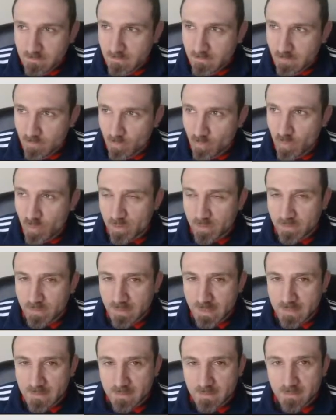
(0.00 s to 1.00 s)
what it
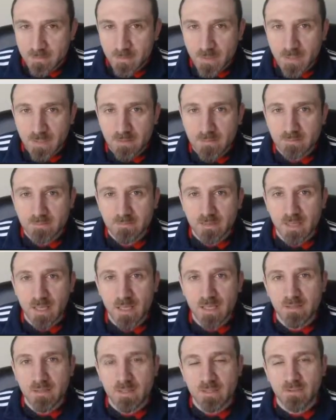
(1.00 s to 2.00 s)
needs to be.
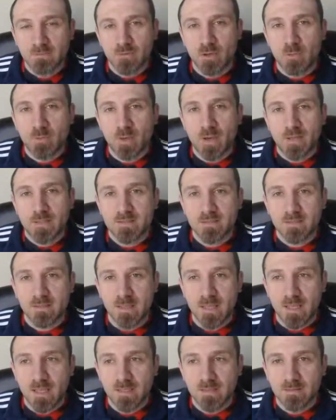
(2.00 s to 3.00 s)
And then you've got Bison
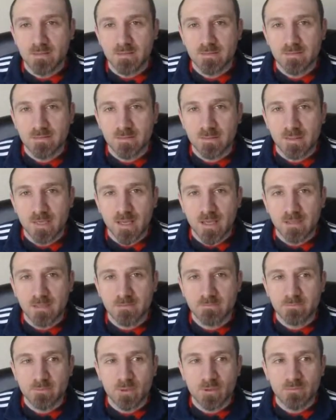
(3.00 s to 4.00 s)
and Nakali
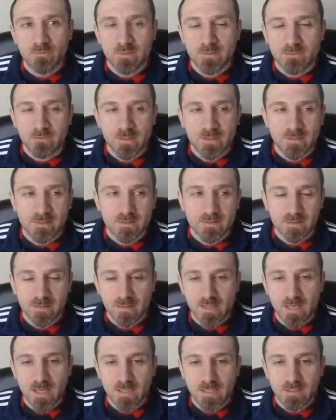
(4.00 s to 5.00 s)
for obvious reasons.
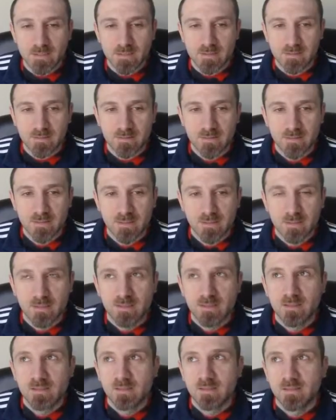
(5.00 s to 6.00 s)
Nakali just
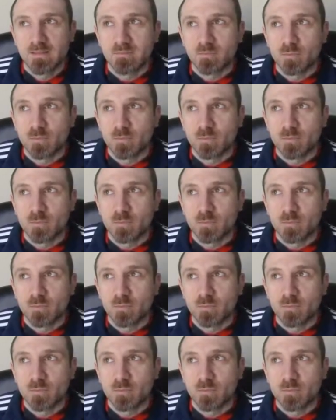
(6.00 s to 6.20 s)
will